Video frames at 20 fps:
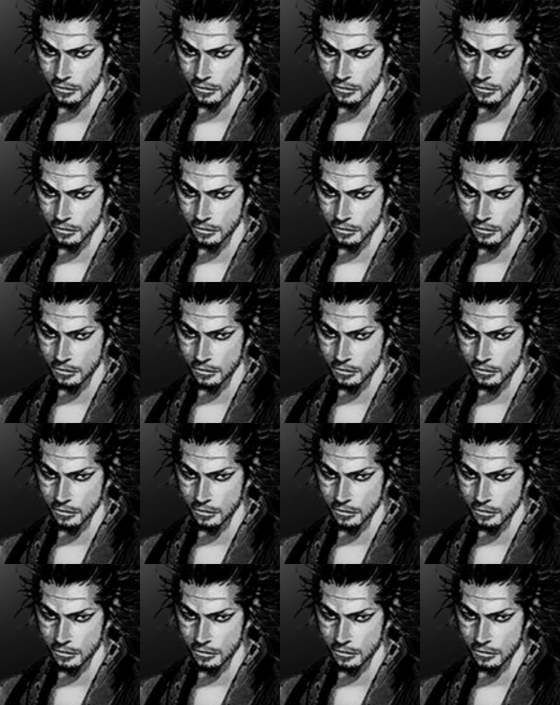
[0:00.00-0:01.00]

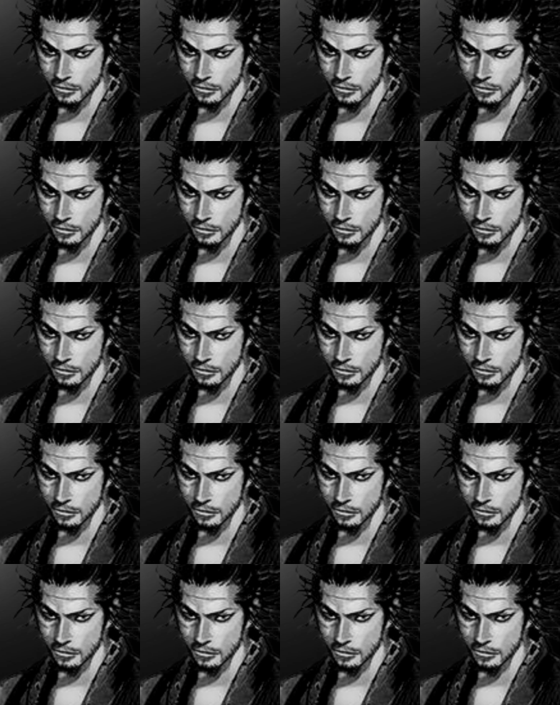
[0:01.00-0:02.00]

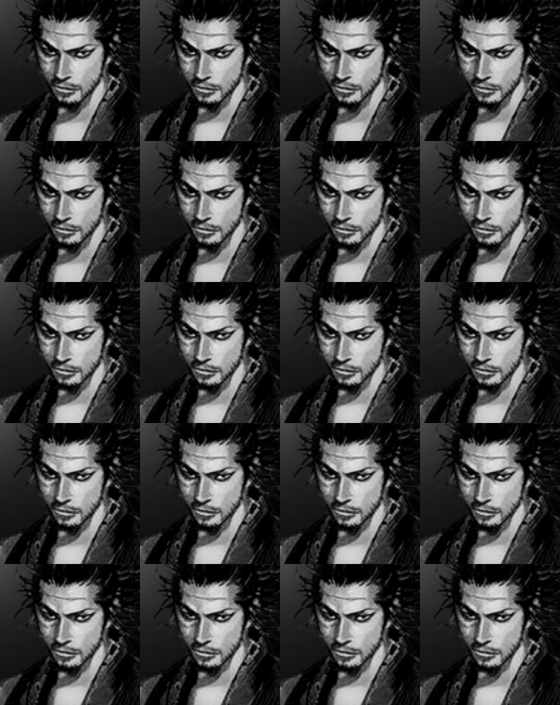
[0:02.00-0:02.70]
(no one is talking)